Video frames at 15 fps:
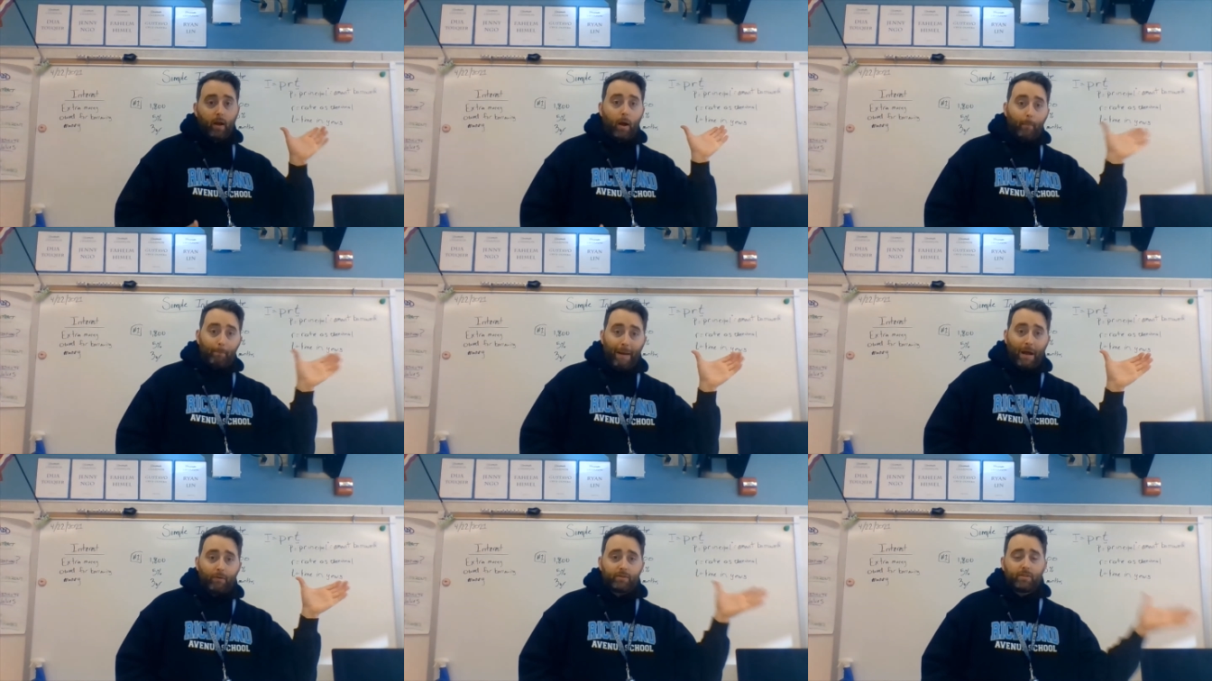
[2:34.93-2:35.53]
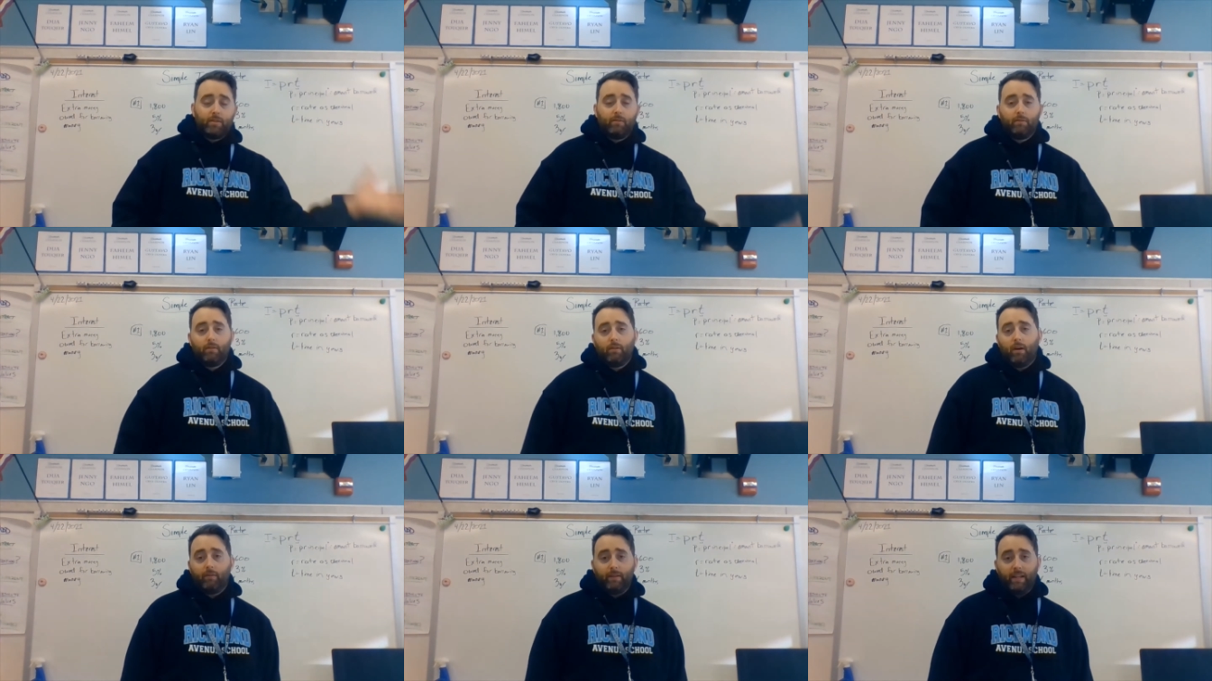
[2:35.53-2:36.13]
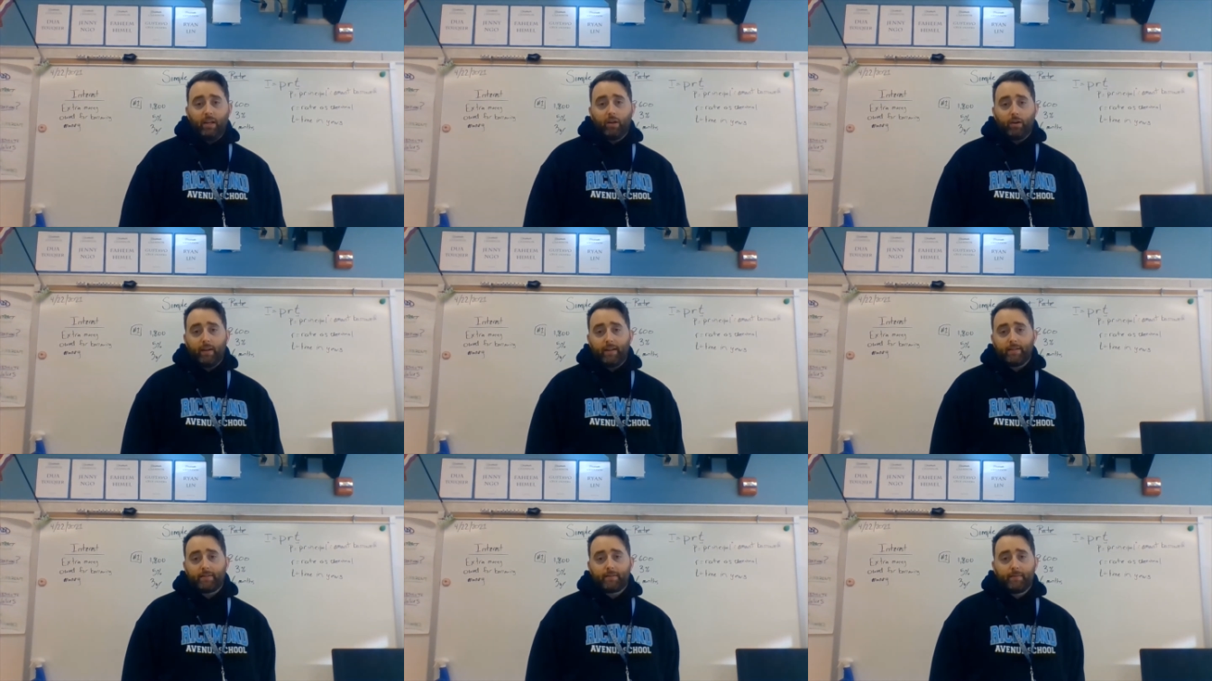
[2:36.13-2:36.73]
amount of year
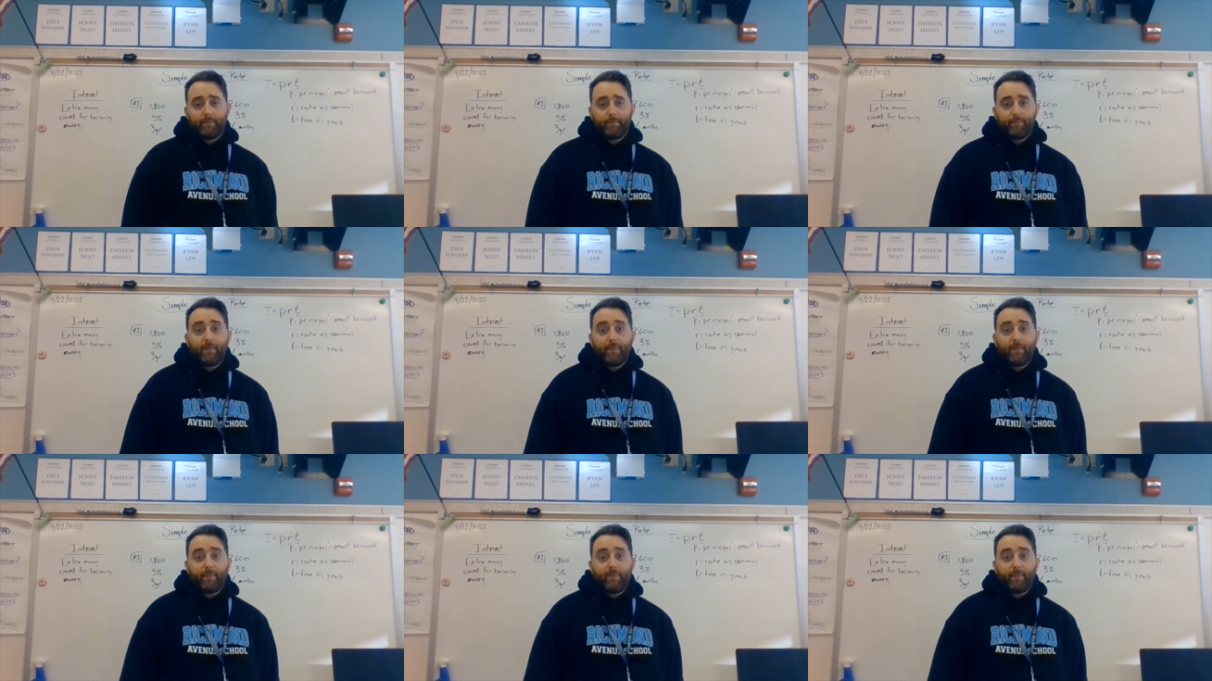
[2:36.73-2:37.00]
is.